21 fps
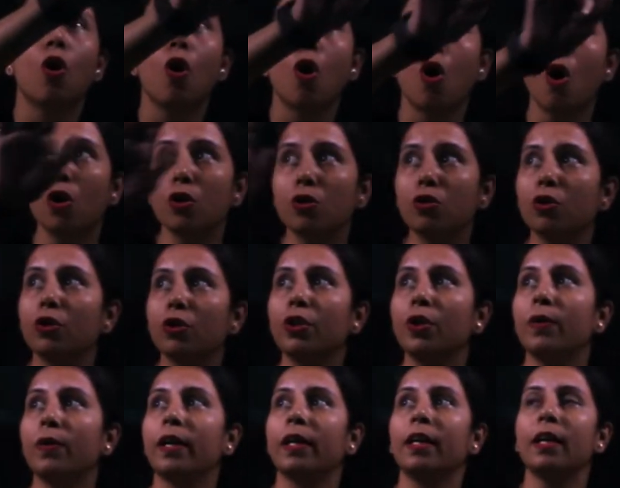Also
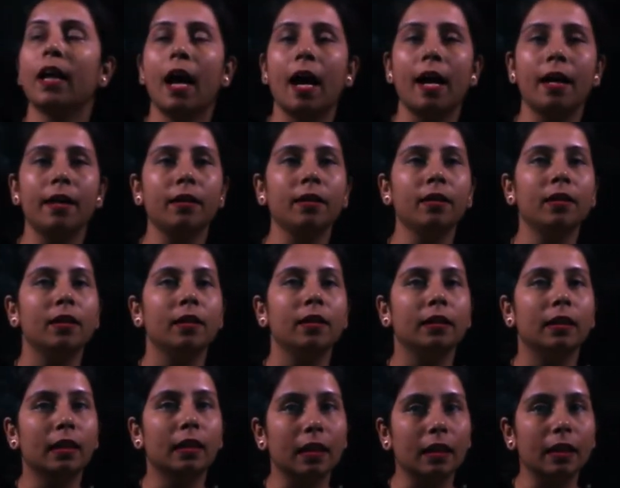you can add
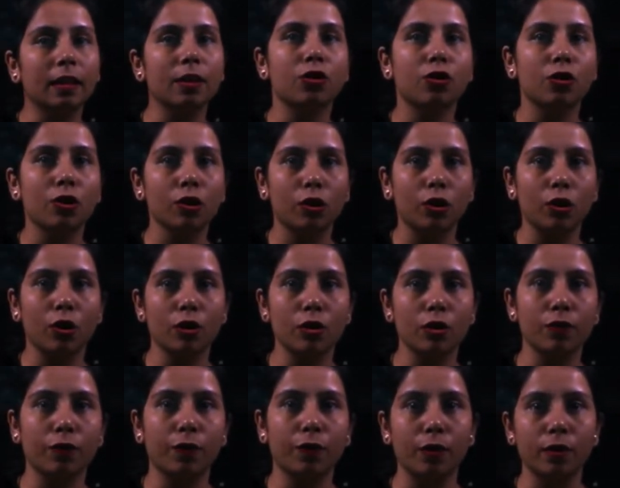the conditional
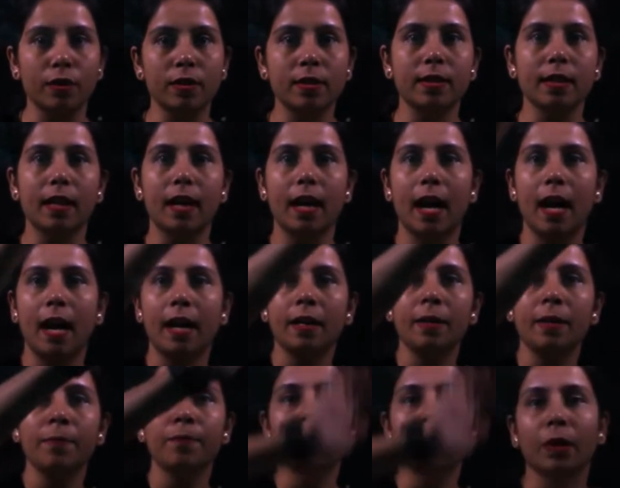clause first
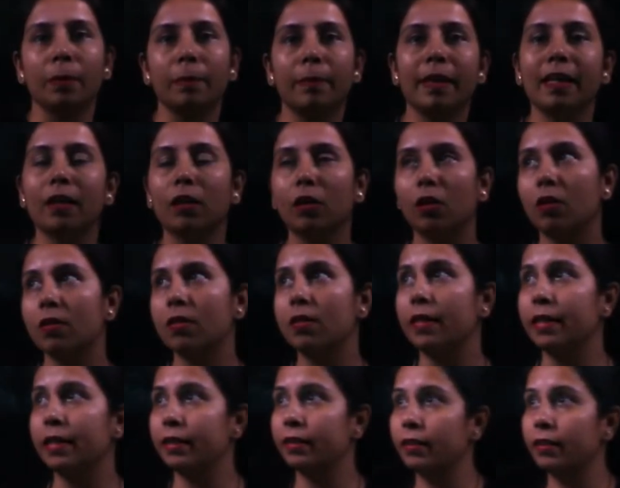and main clause
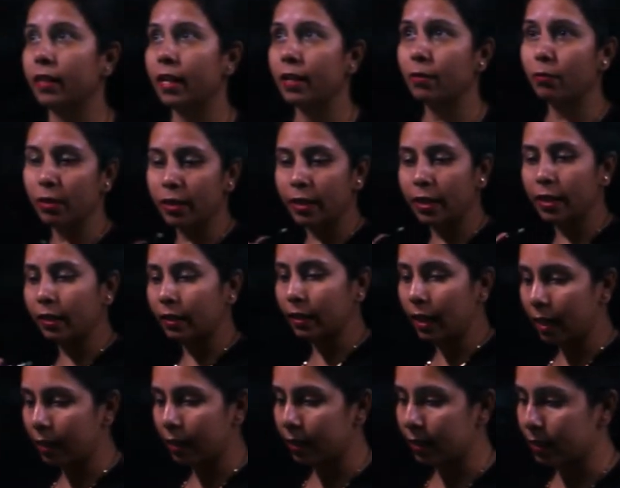later. I would take
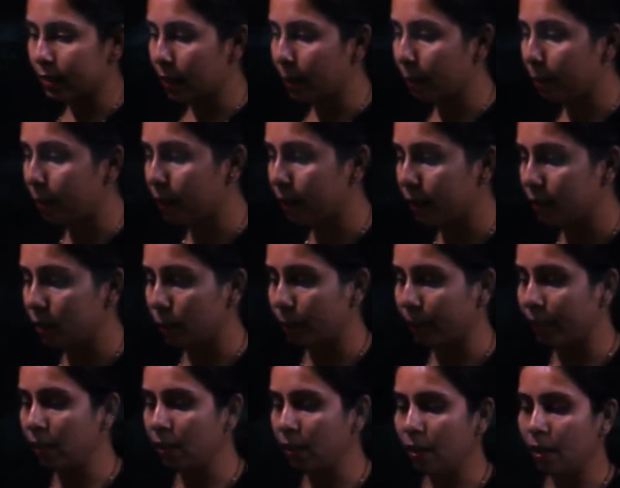that example as
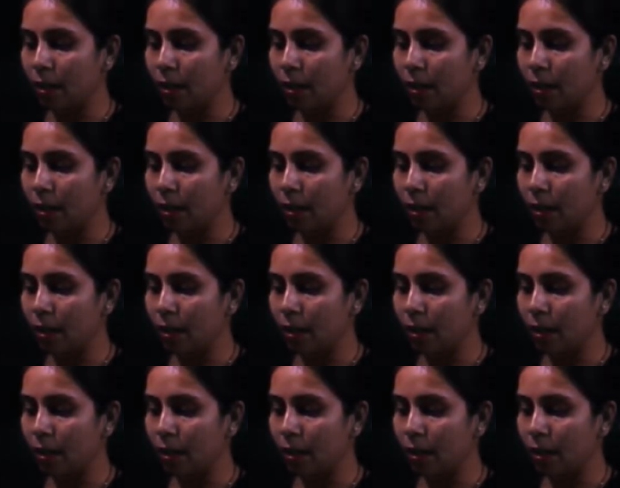well.